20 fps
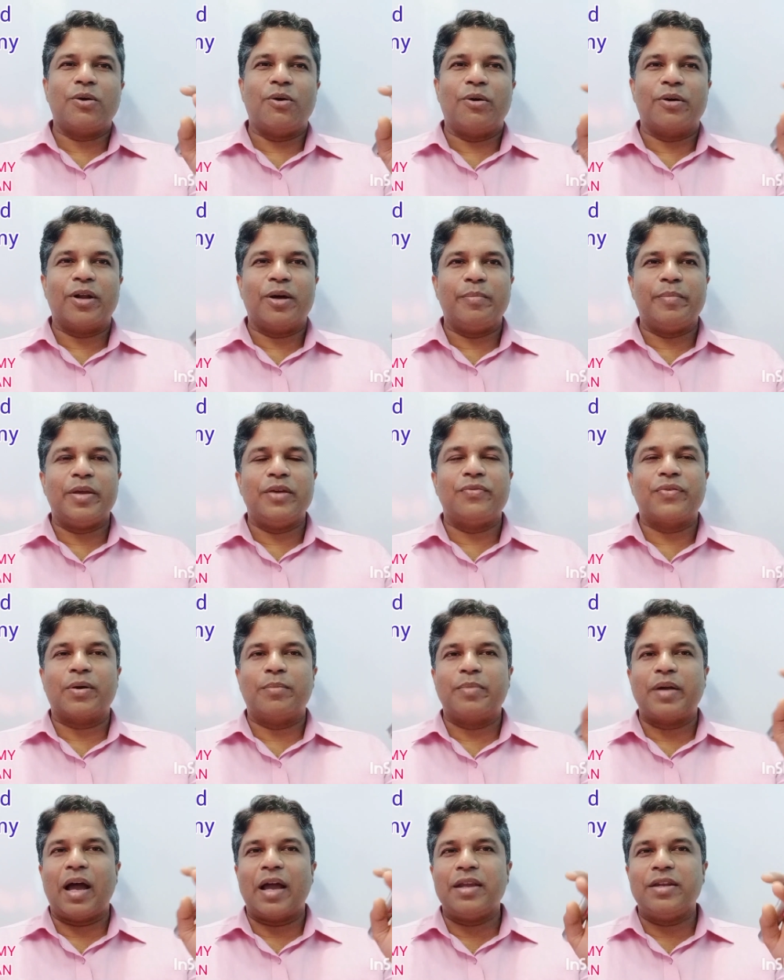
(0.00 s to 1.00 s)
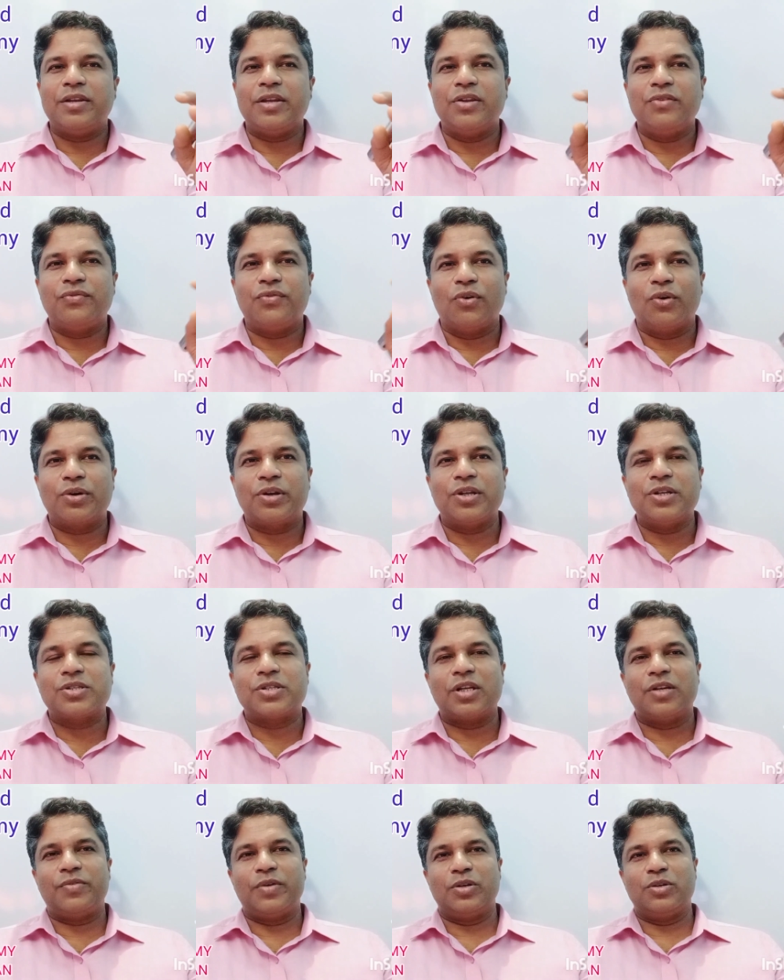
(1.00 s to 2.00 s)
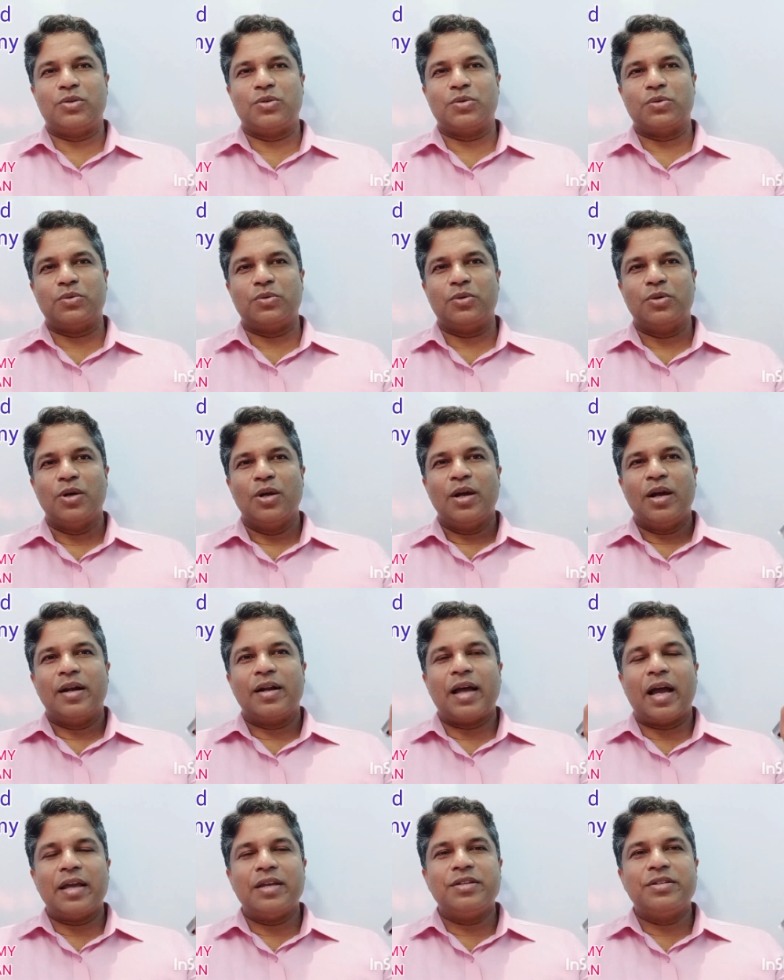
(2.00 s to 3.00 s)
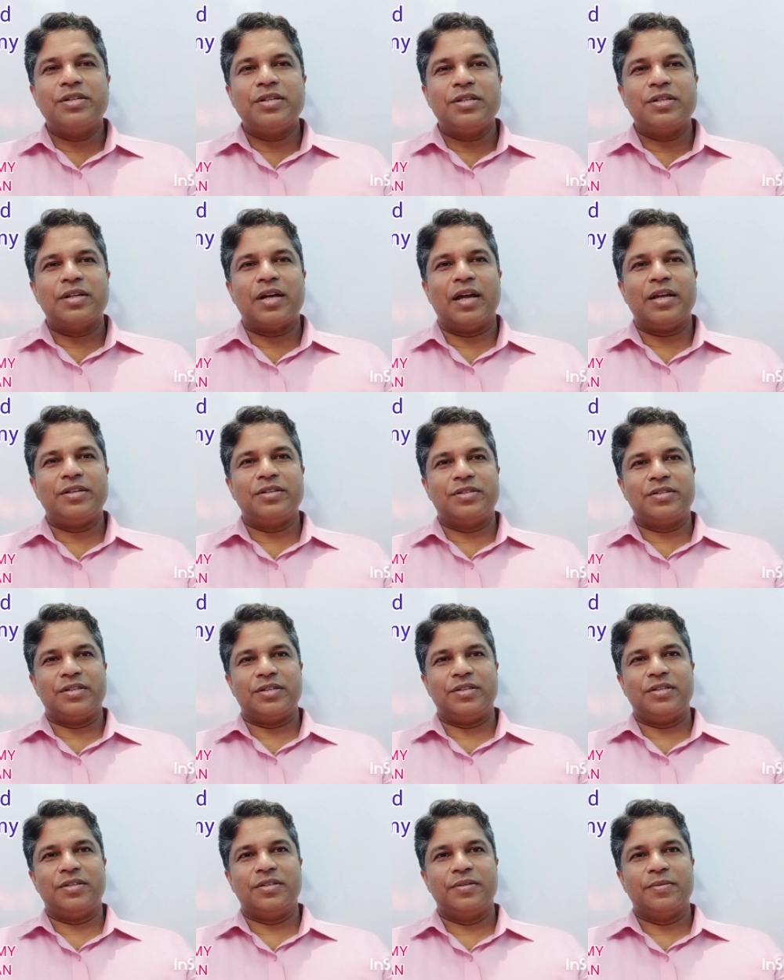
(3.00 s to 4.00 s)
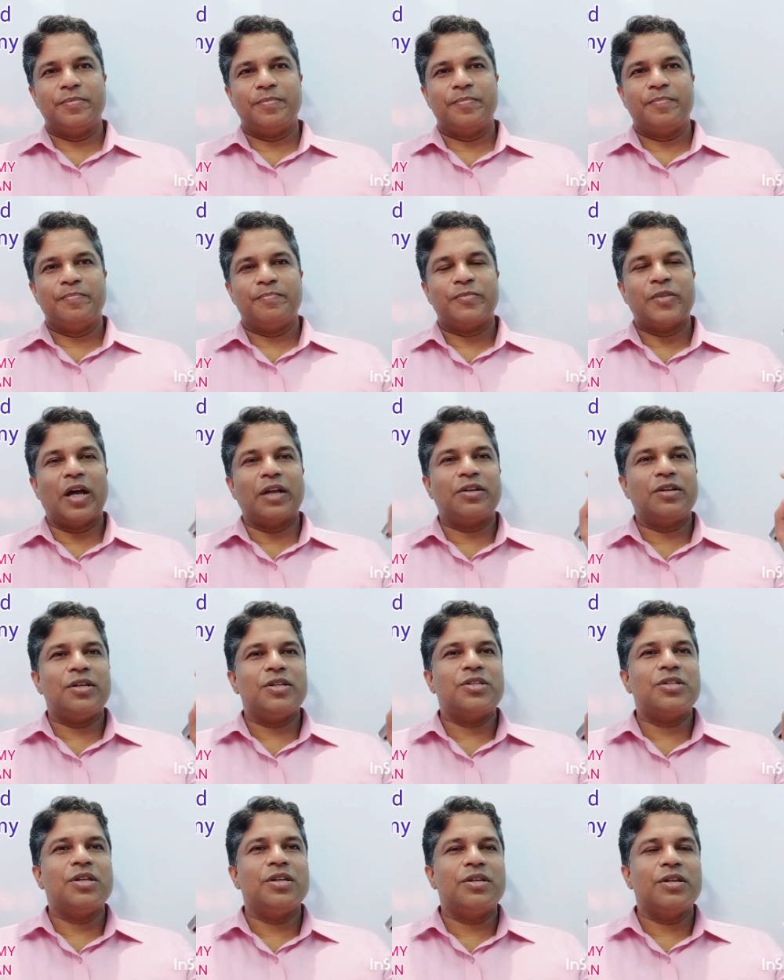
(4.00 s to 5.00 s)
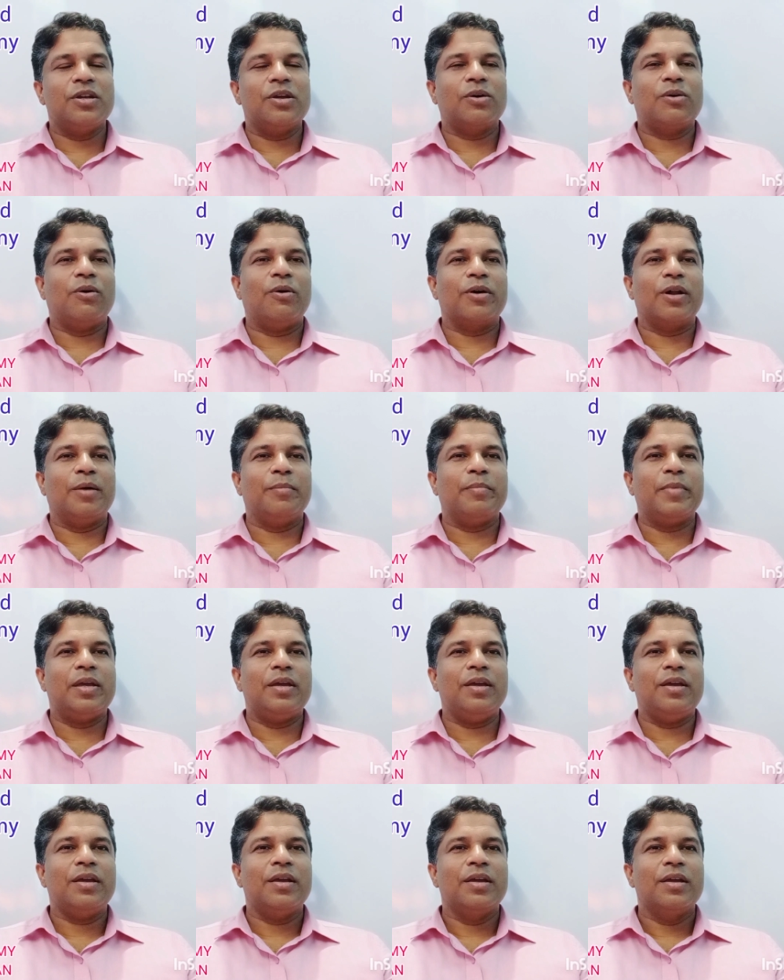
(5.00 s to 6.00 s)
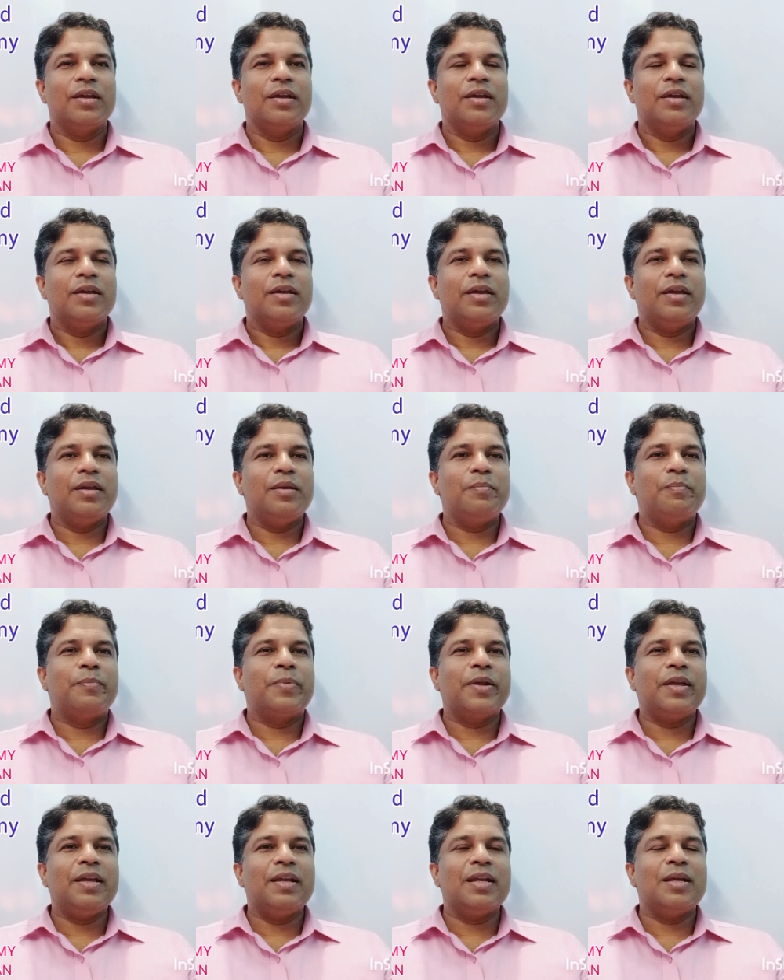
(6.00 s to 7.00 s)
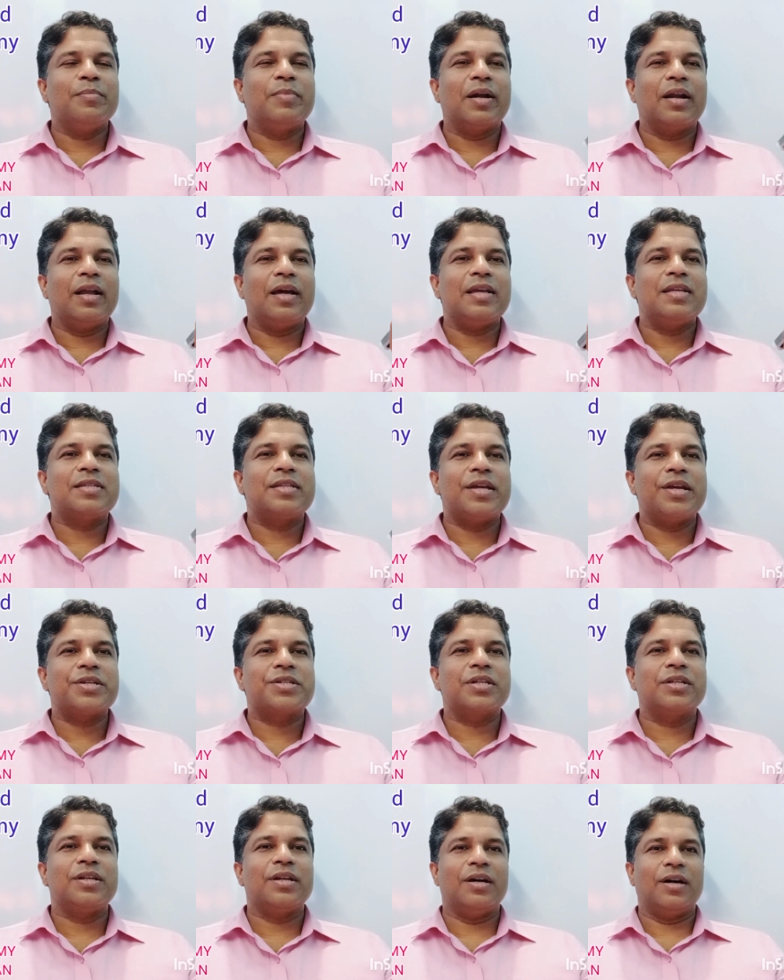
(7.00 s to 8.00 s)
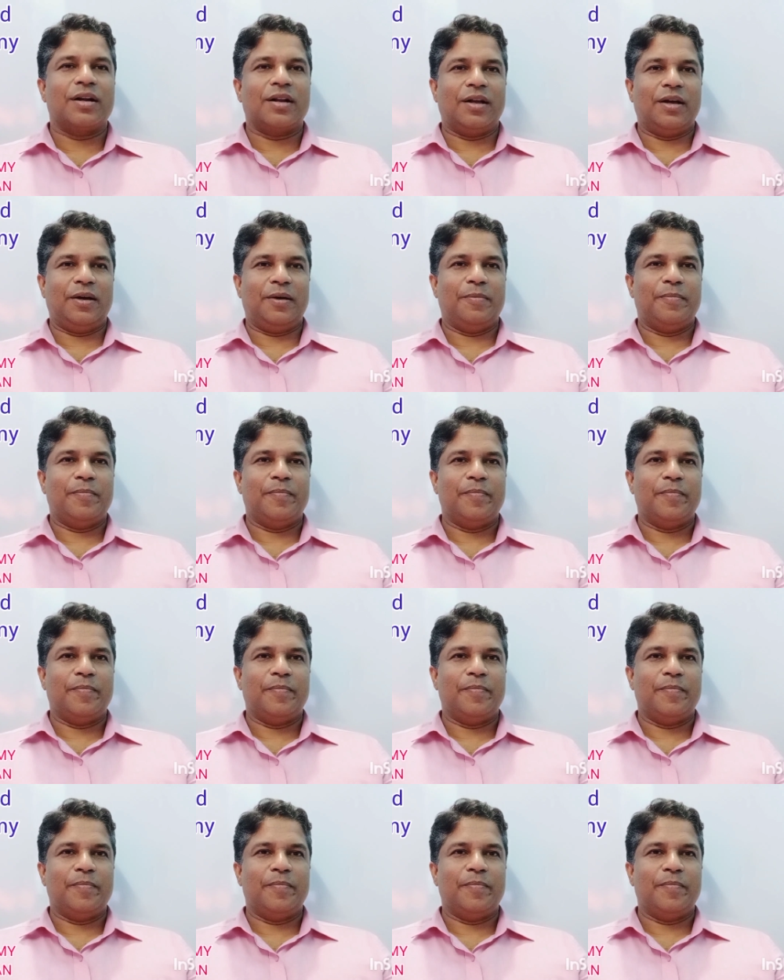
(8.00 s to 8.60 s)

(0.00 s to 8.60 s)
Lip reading: economy from 1947 to 1990. That is Indian economy in pre-liberalization era.